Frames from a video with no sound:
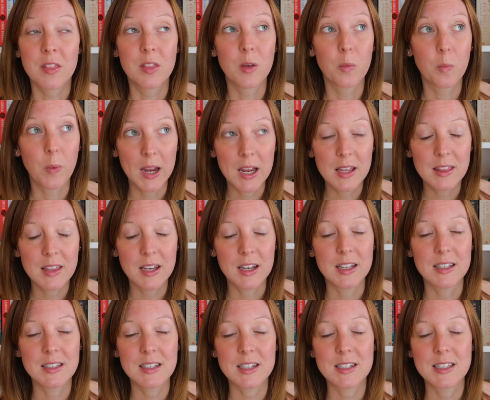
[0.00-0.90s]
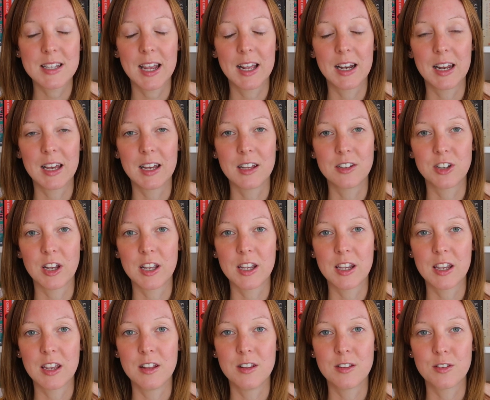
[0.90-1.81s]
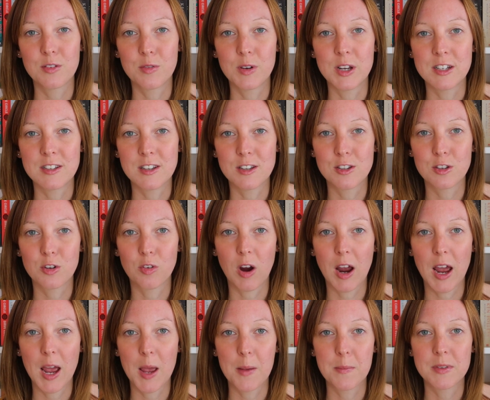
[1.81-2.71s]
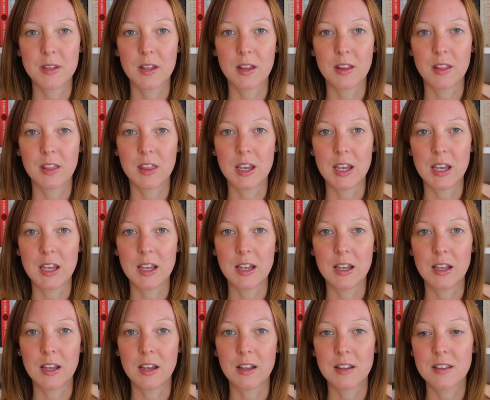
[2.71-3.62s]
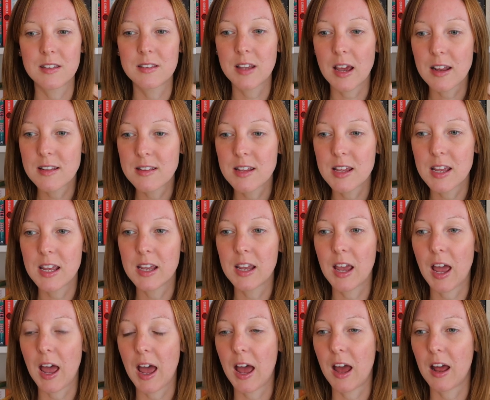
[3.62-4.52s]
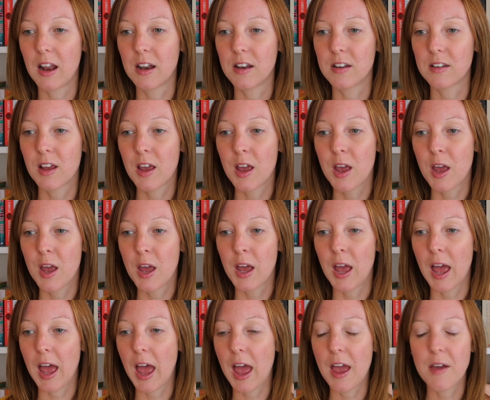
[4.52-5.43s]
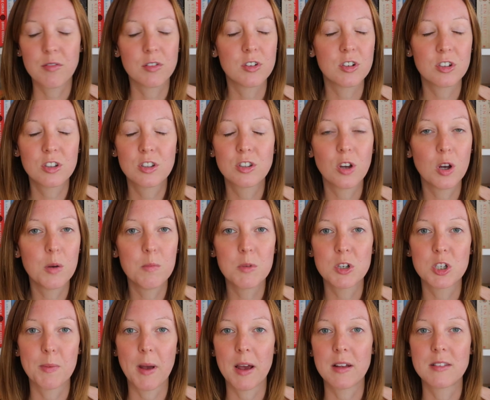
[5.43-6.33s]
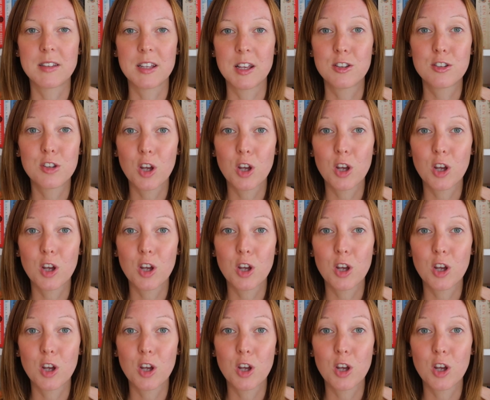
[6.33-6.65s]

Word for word: the way that Taylor Jenkins Reid describes the setting and just so much about it.